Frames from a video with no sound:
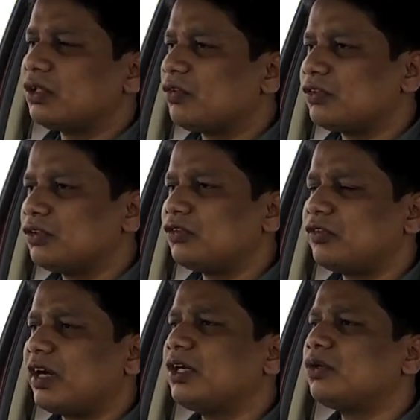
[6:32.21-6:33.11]
They offer you
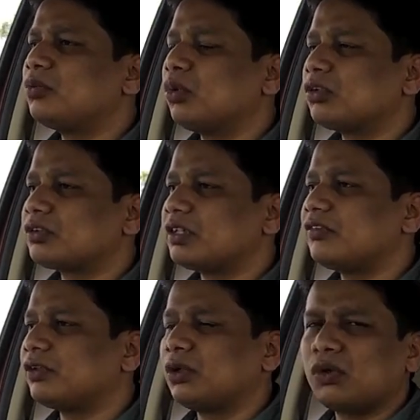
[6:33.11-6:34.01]
very good
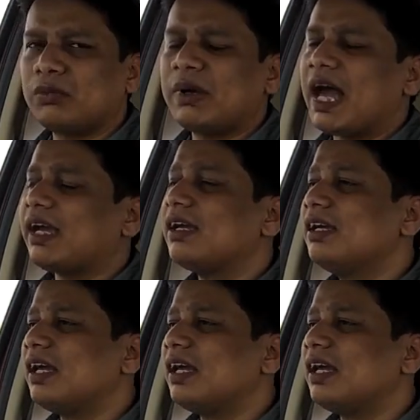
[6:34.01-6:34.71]
bolstering for your lower back,